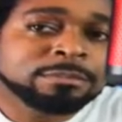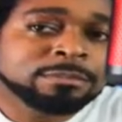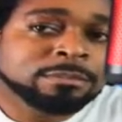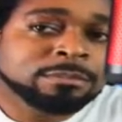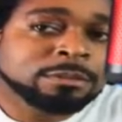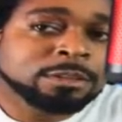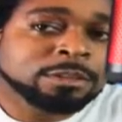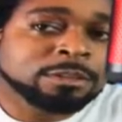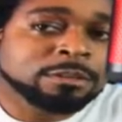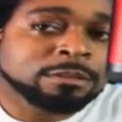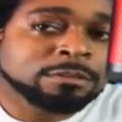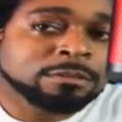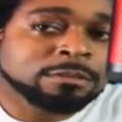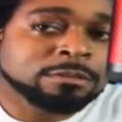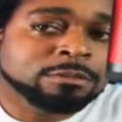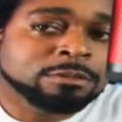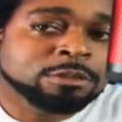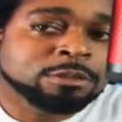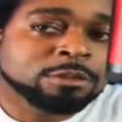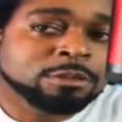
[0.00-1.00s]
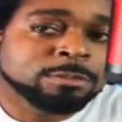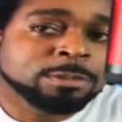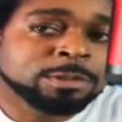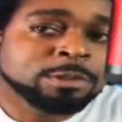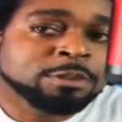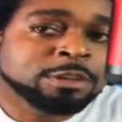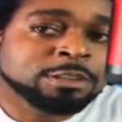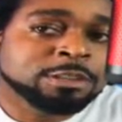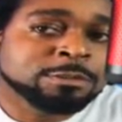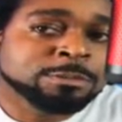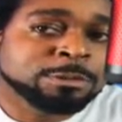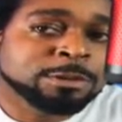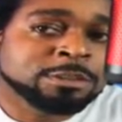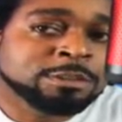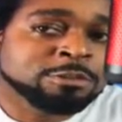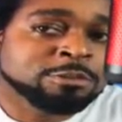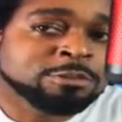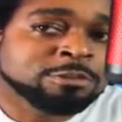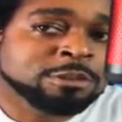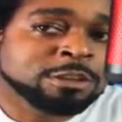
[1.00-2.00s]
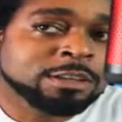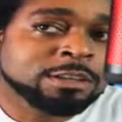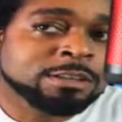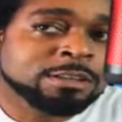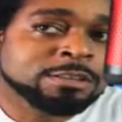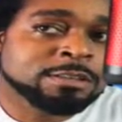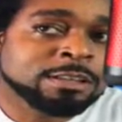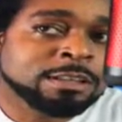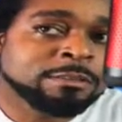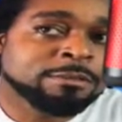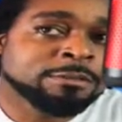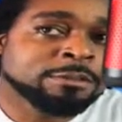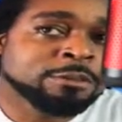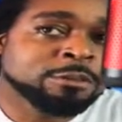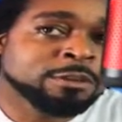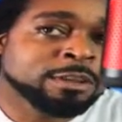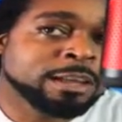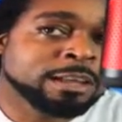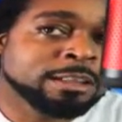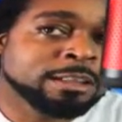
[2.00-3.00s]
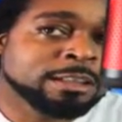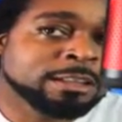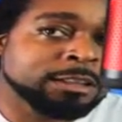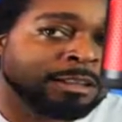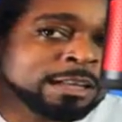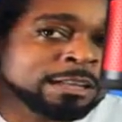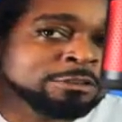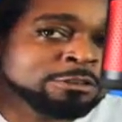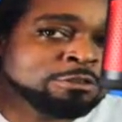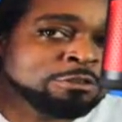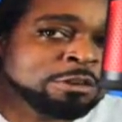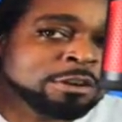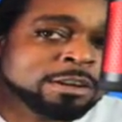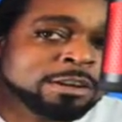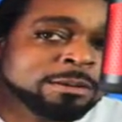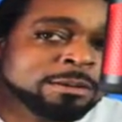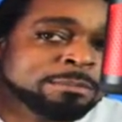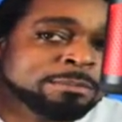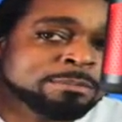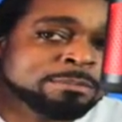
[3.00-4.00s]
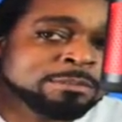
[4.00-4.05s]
You know, should you be transporting trays if you can't hit that truck up